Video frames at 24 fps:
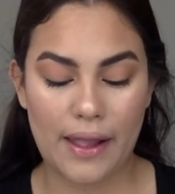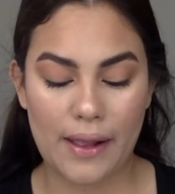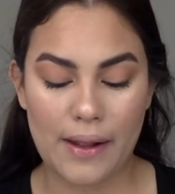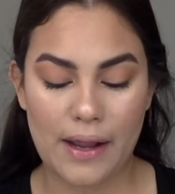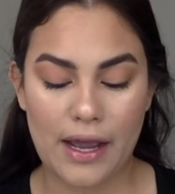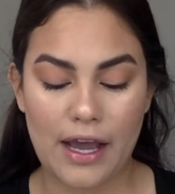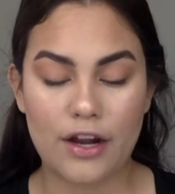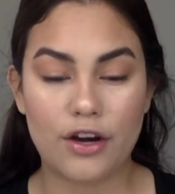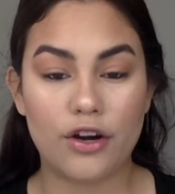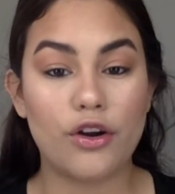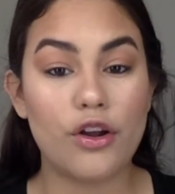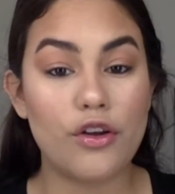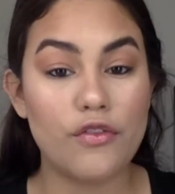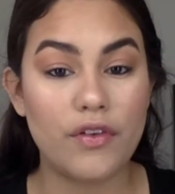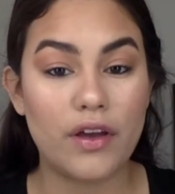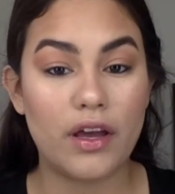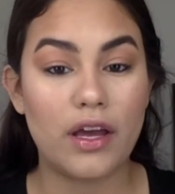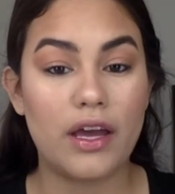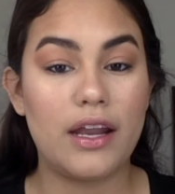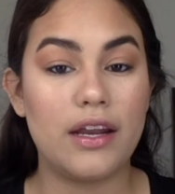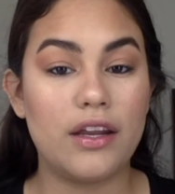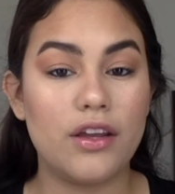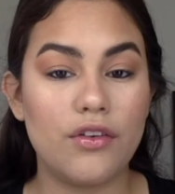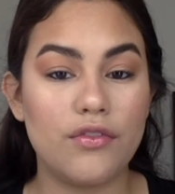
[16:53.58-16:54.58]
I don't know if
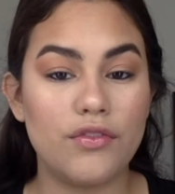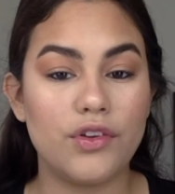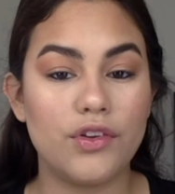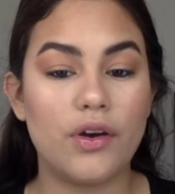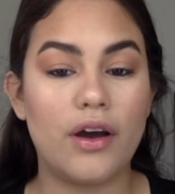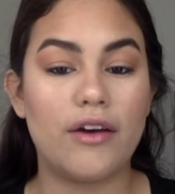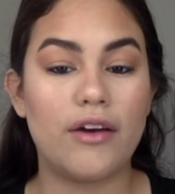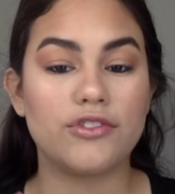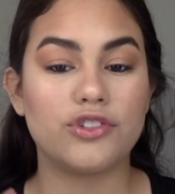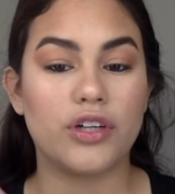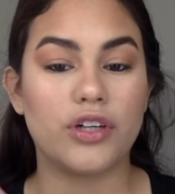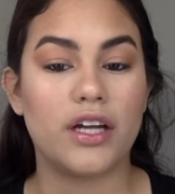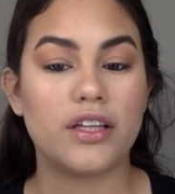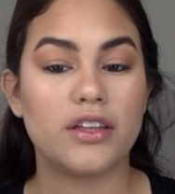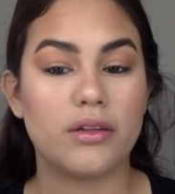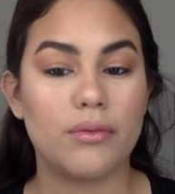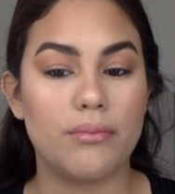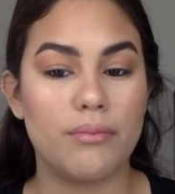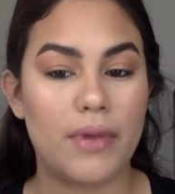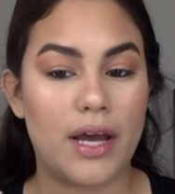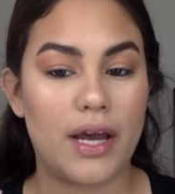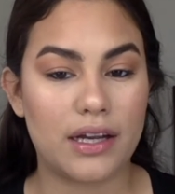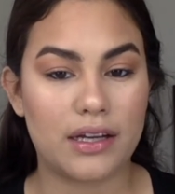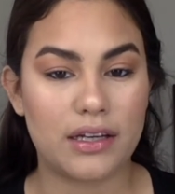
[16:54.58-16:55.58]
any of you have tried the
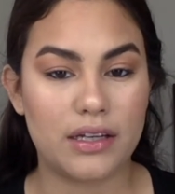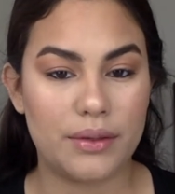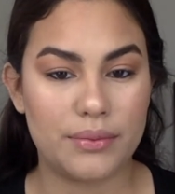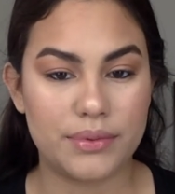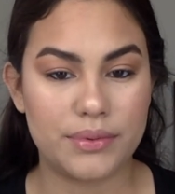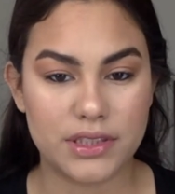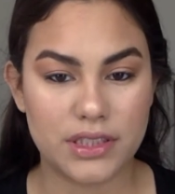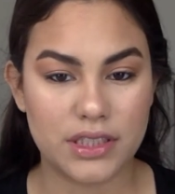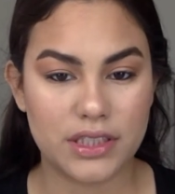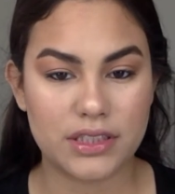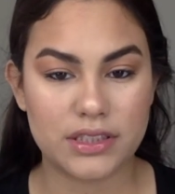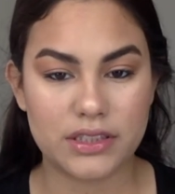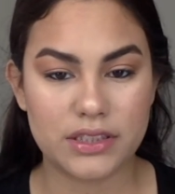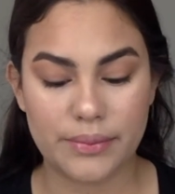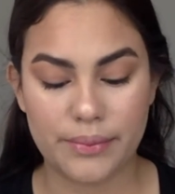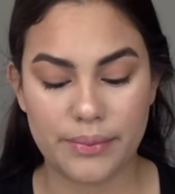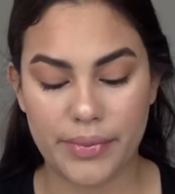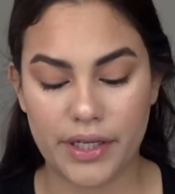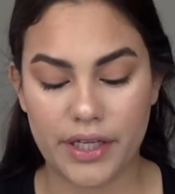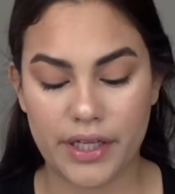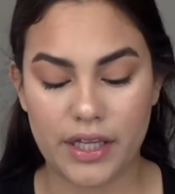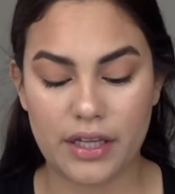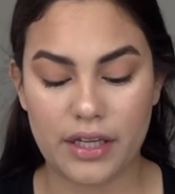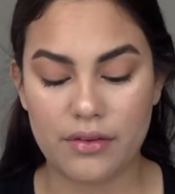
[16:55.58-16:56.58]
MAC lipsticks,
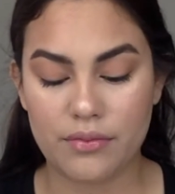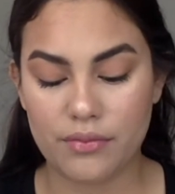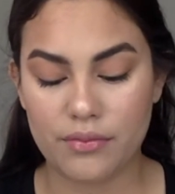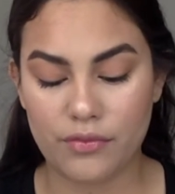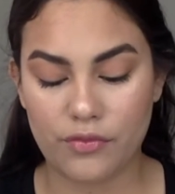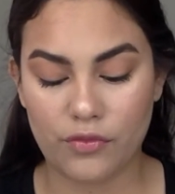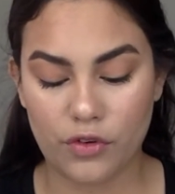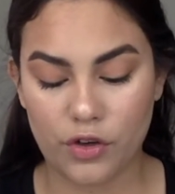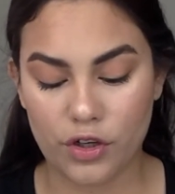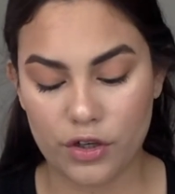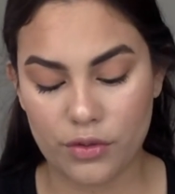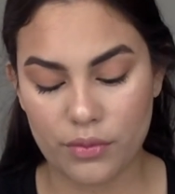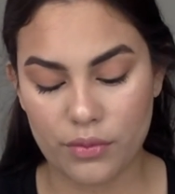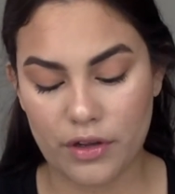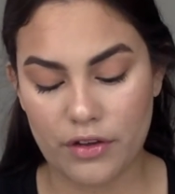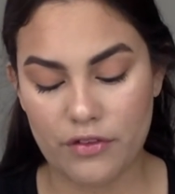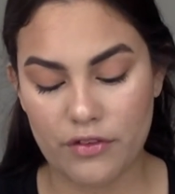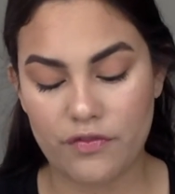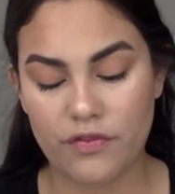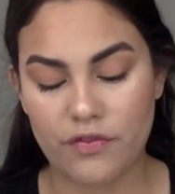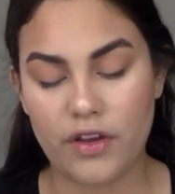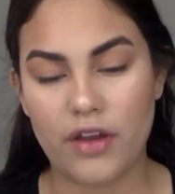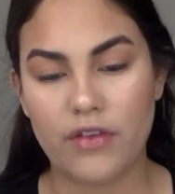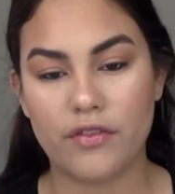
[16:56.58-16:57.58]
but one of my
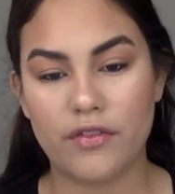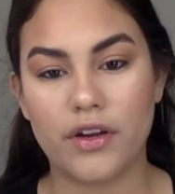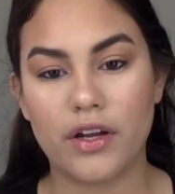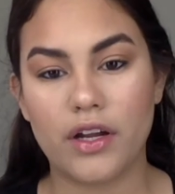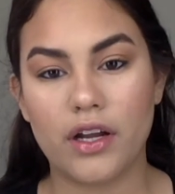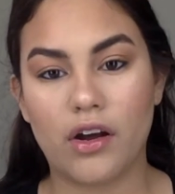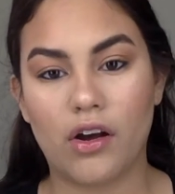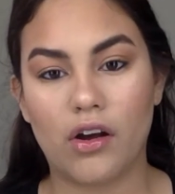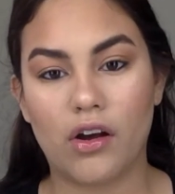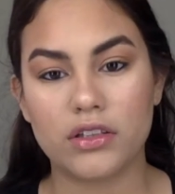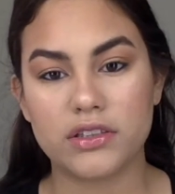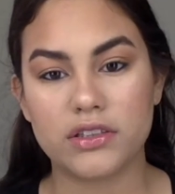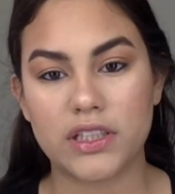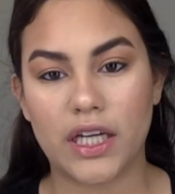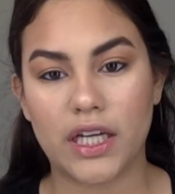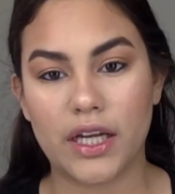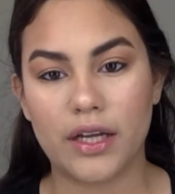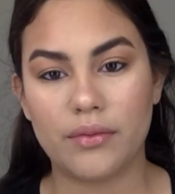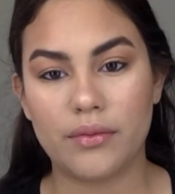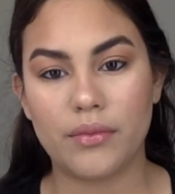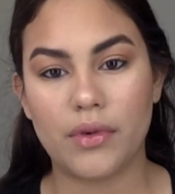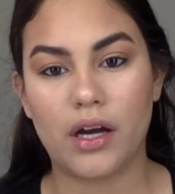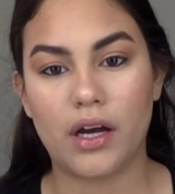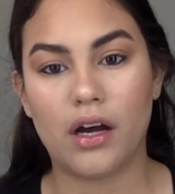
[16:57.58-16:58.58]
favorite
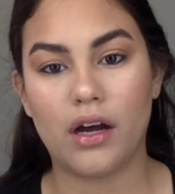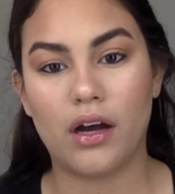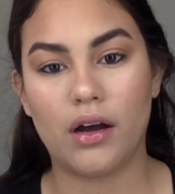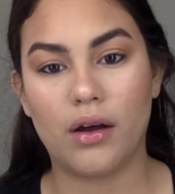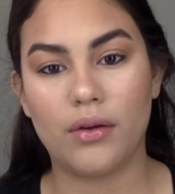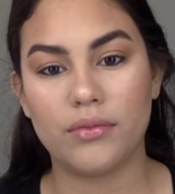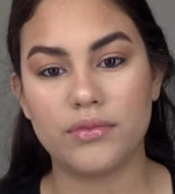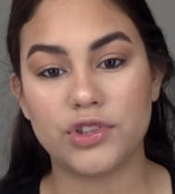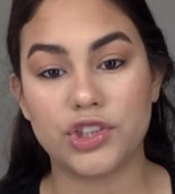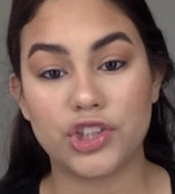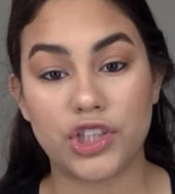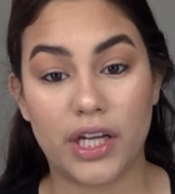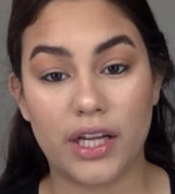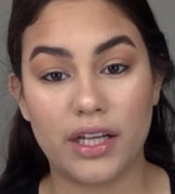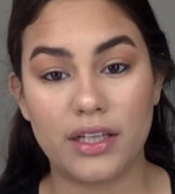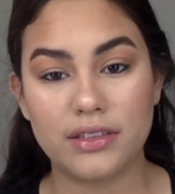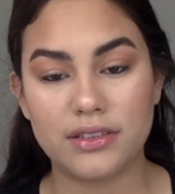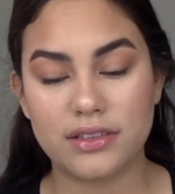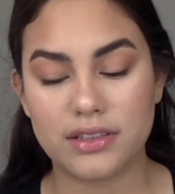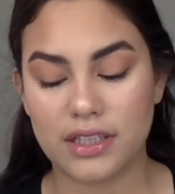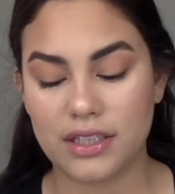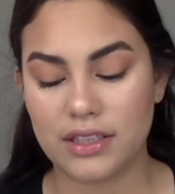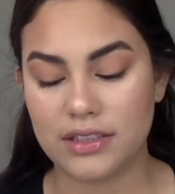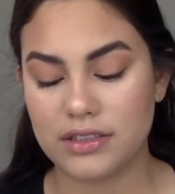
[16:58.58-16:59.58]
all-time
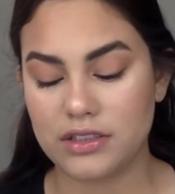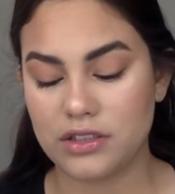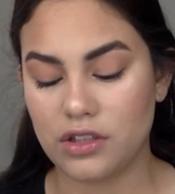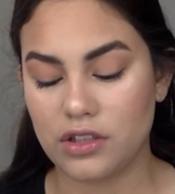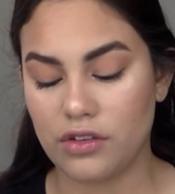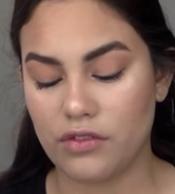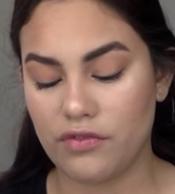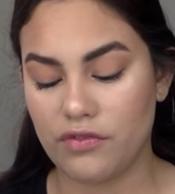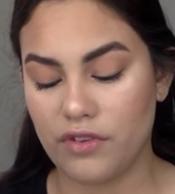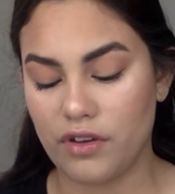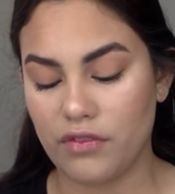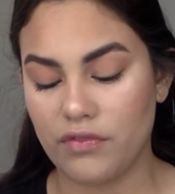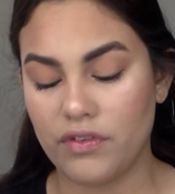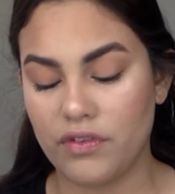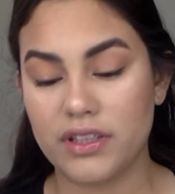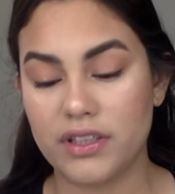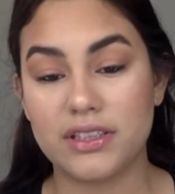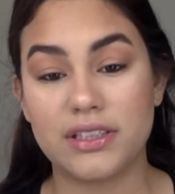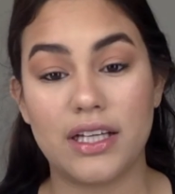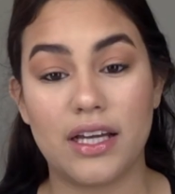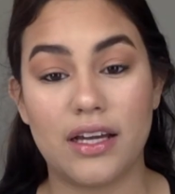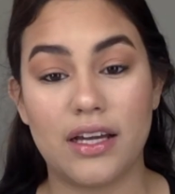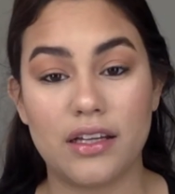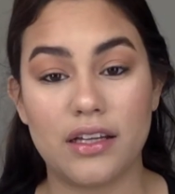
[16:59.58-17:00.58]
shades is the Velvet
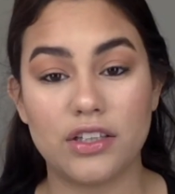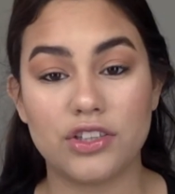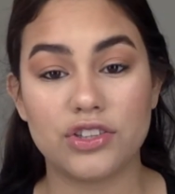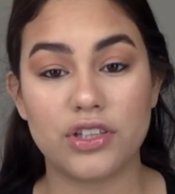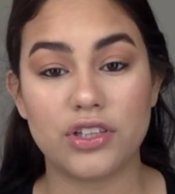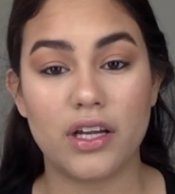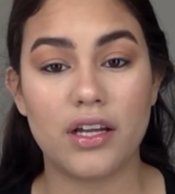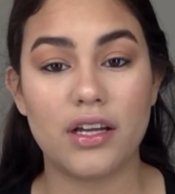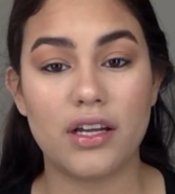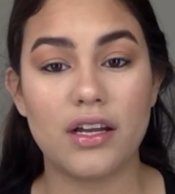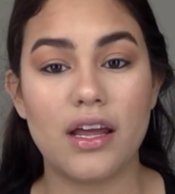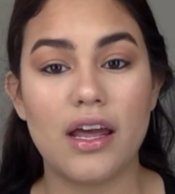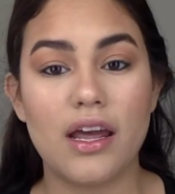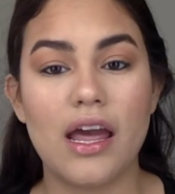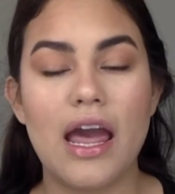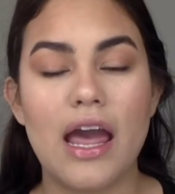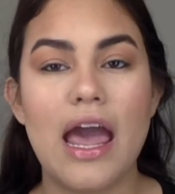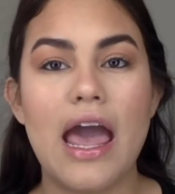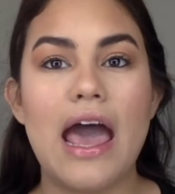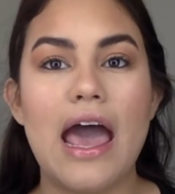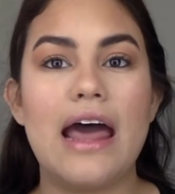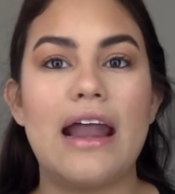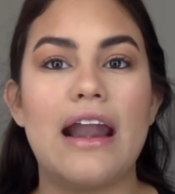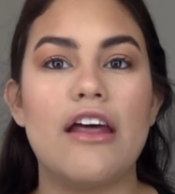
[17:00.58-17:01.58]
Teddy shade,
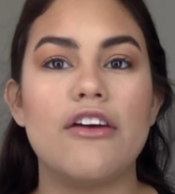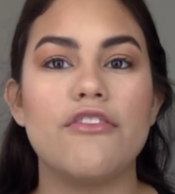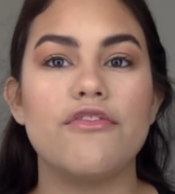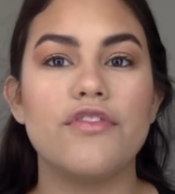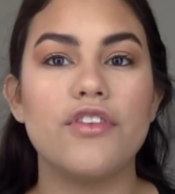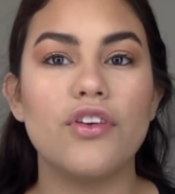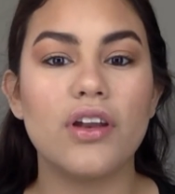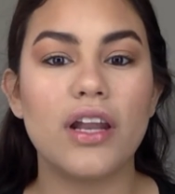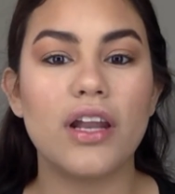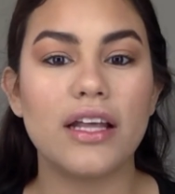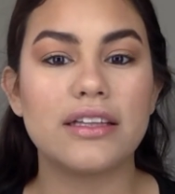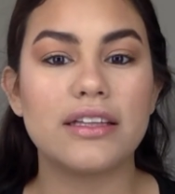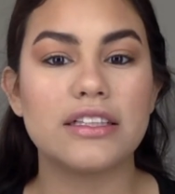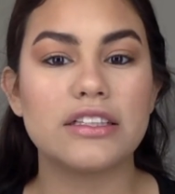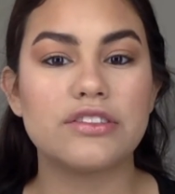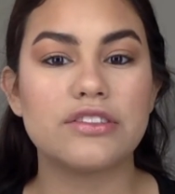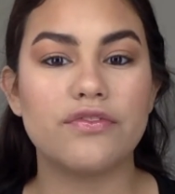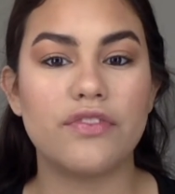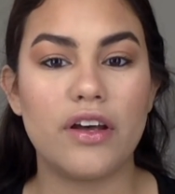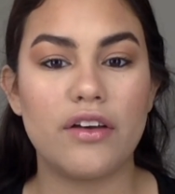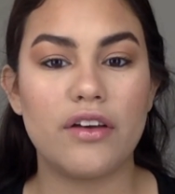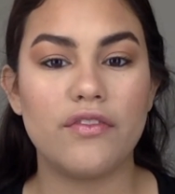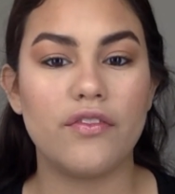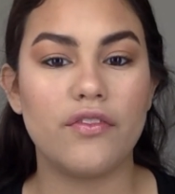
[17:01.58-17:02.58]
and I feel like
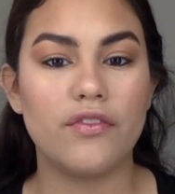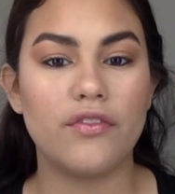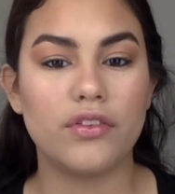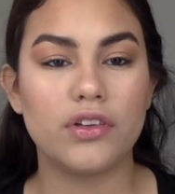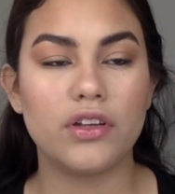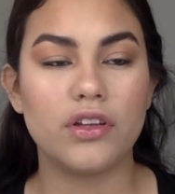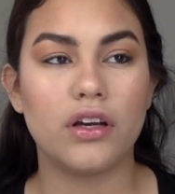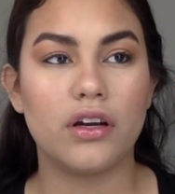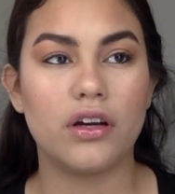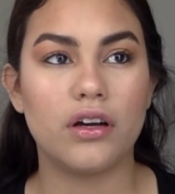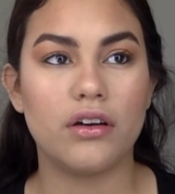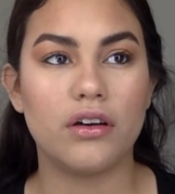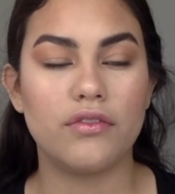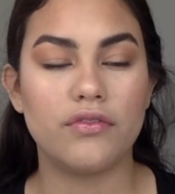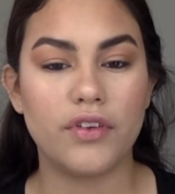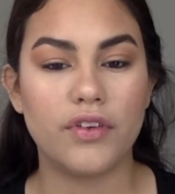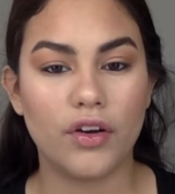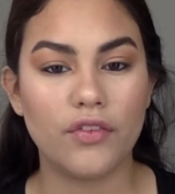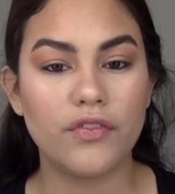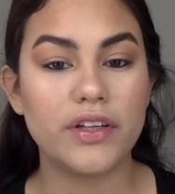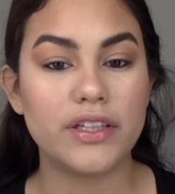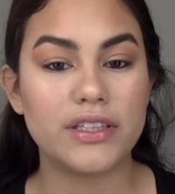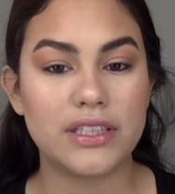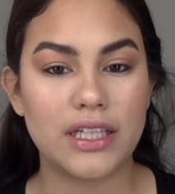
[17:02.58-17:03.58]
the
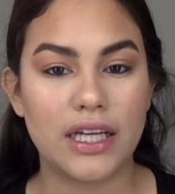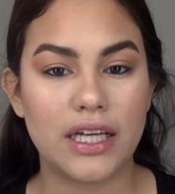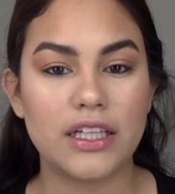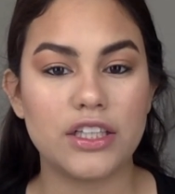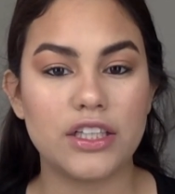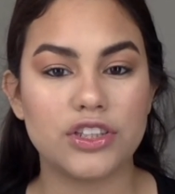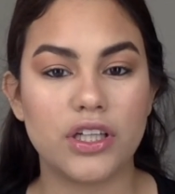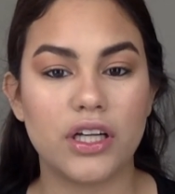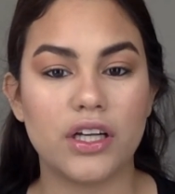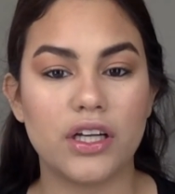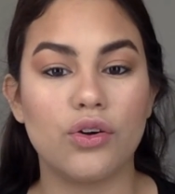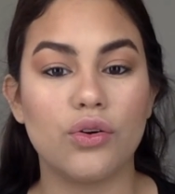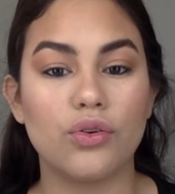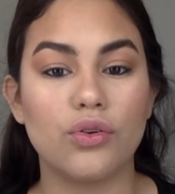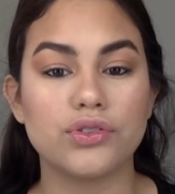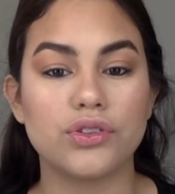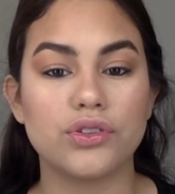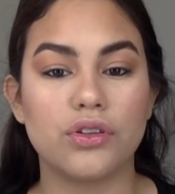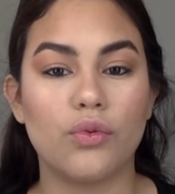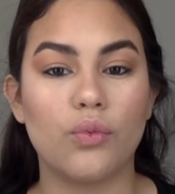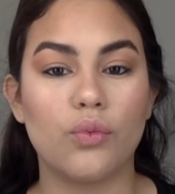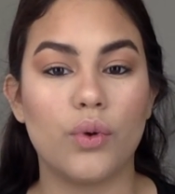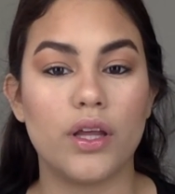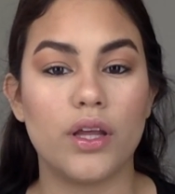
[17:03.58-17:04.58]
Velvet Teddy shade goes
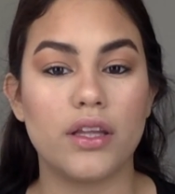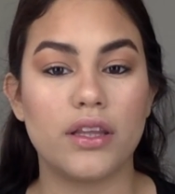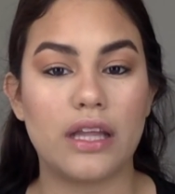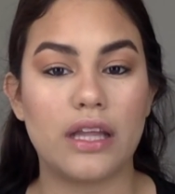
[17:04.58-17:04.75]
with